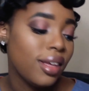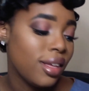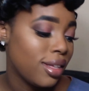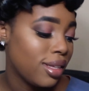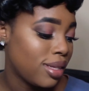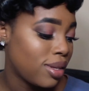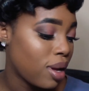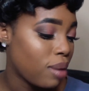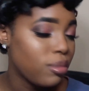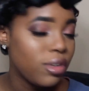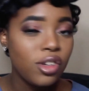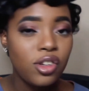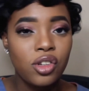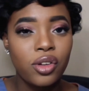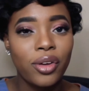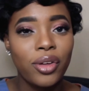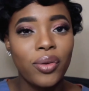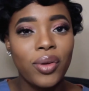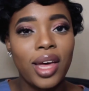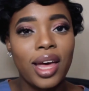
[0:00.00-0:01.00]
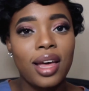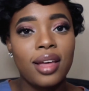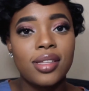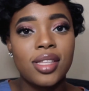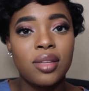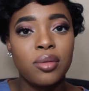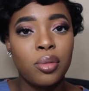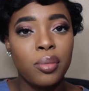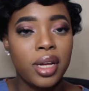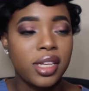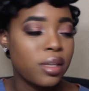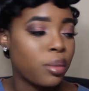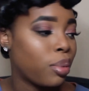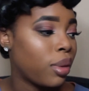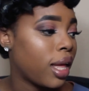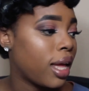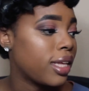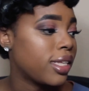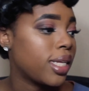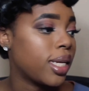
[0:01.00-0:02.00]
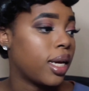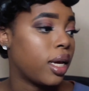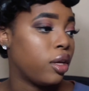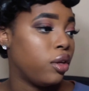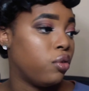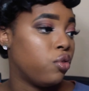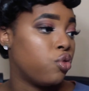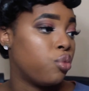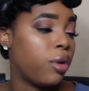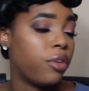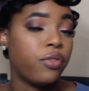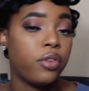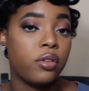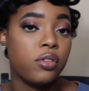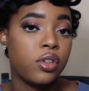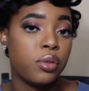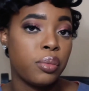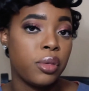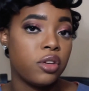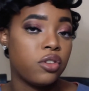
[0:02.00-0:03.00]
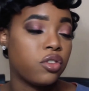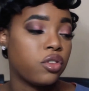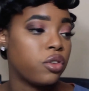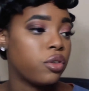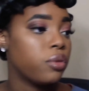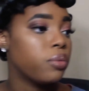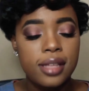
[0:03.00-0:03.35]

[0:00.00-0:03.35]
So I'm just showing you guys some of my supplies that I used my first semester.